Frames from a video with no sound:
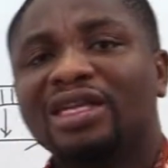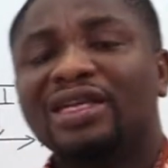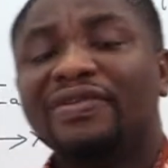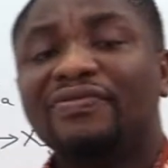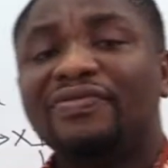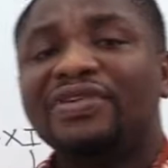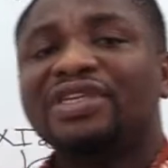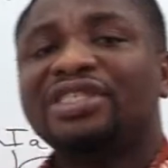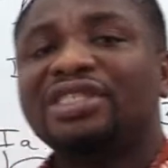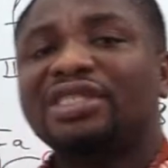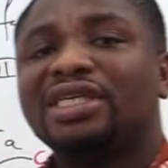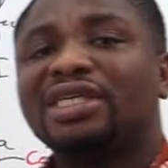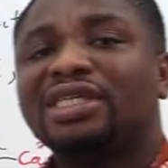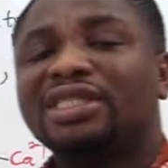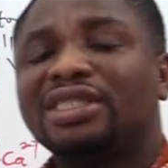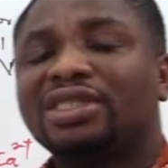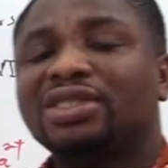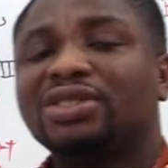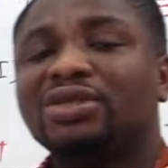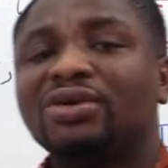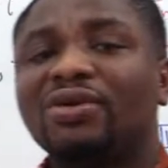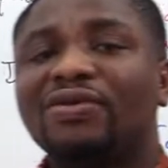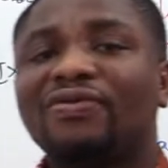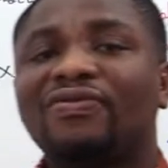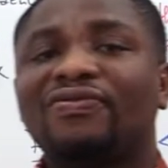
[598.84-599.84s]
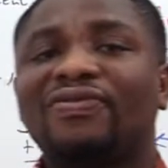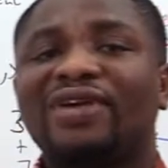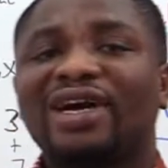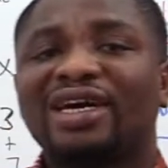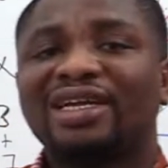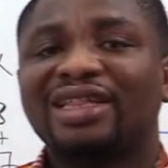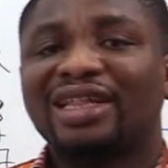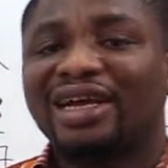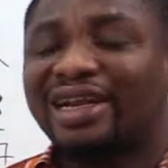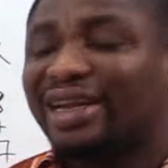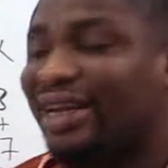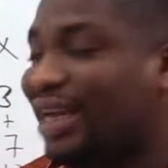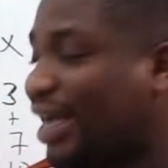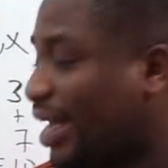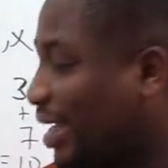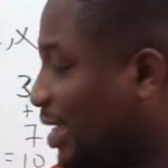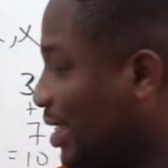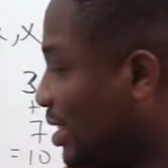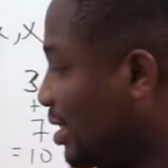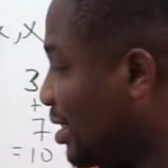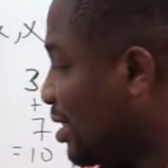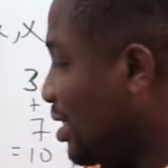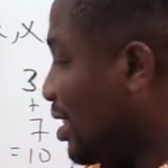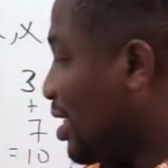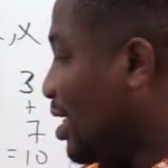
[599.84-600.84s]
Deficiency of factor
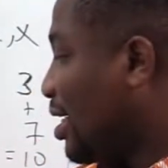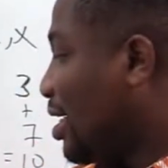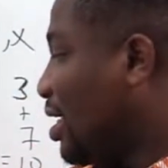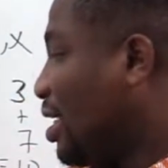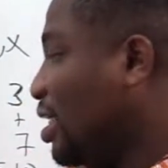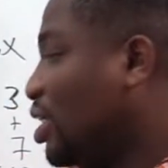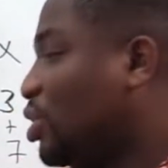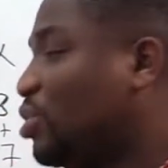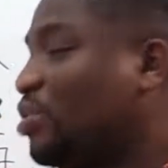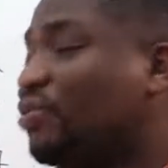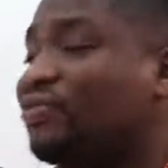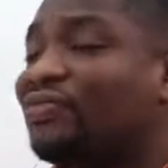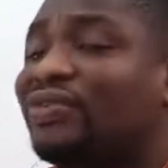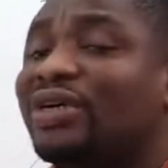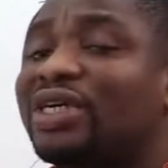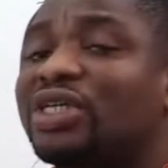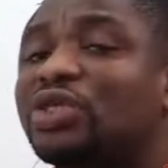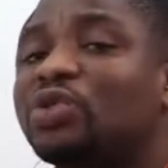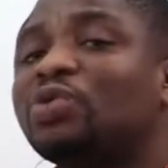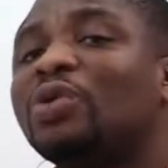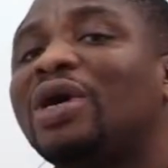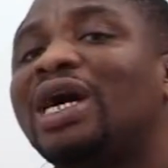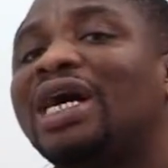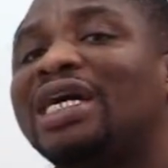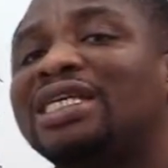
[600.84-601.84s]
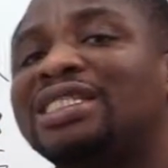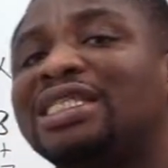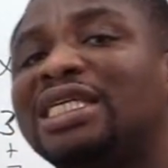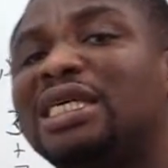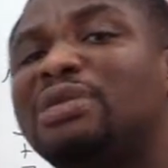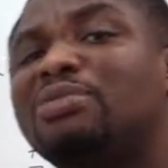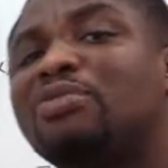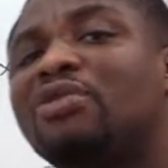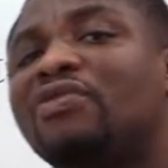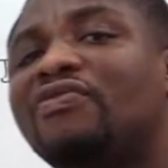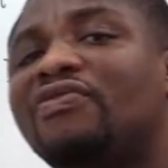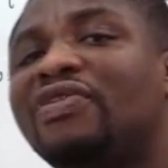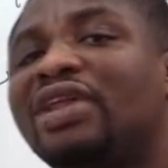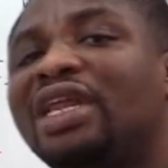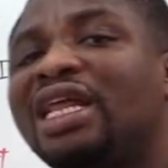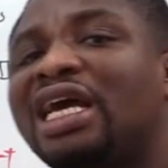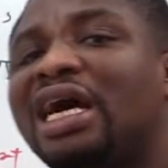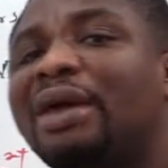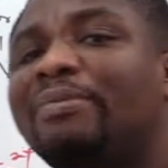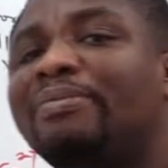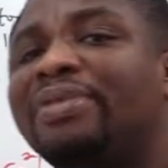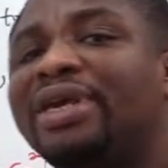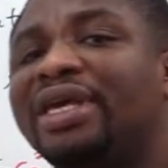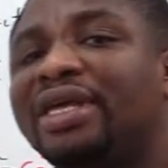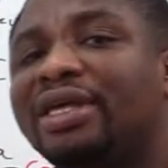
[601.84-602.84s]
9 is referred to as
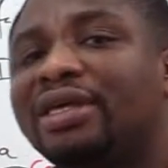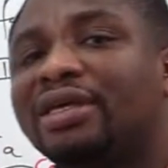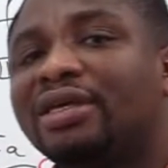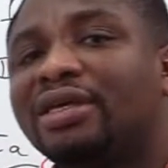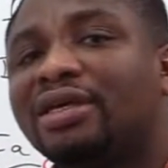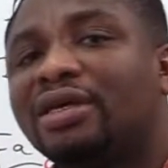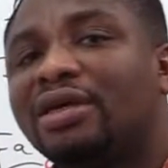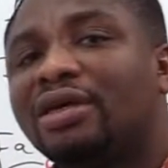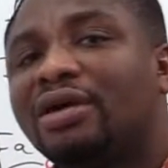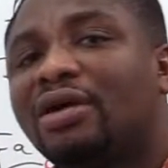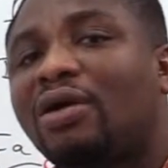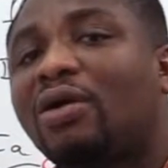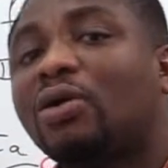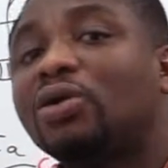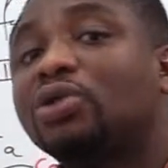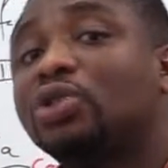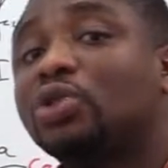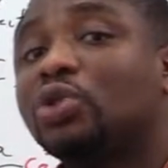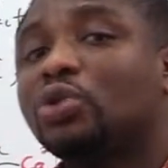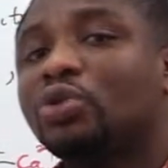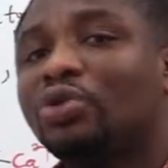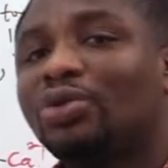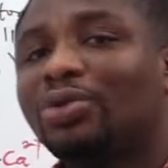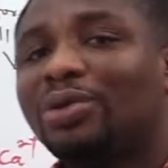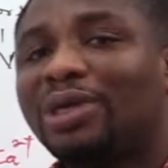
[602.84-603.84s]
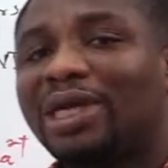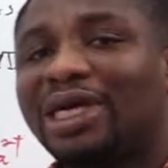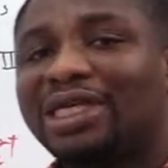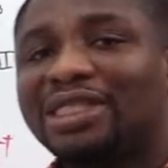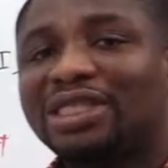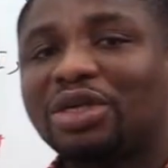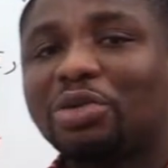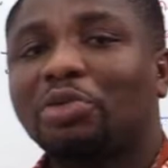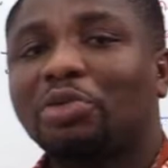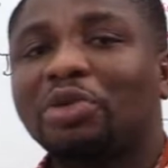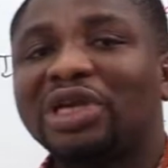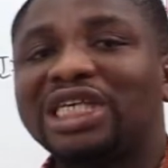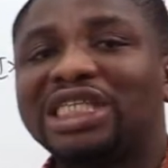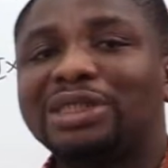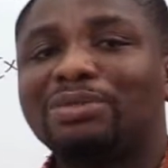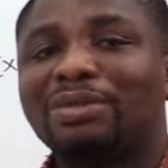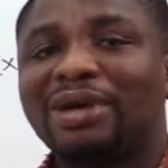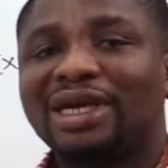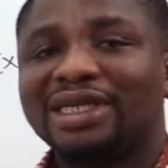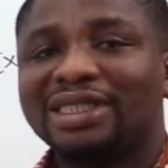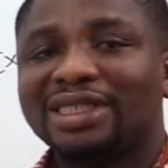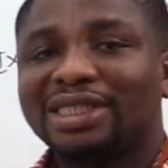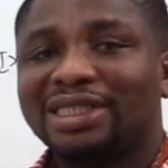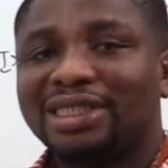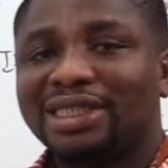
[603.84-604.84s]
hemophilia B, also known
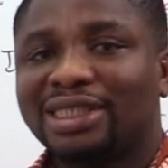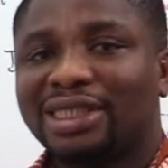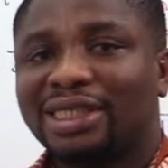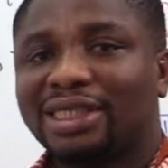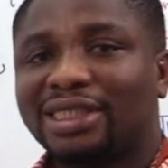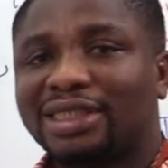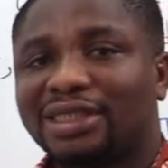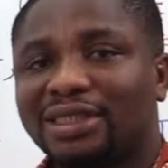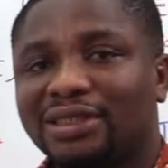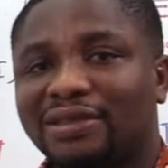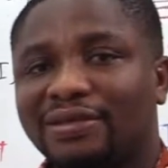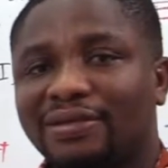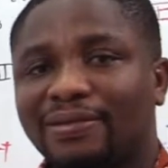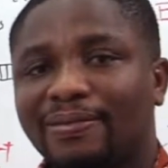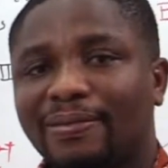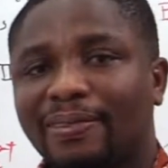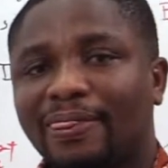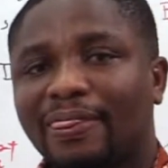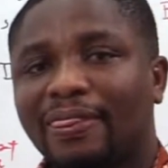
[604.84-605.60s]
Christmas disease,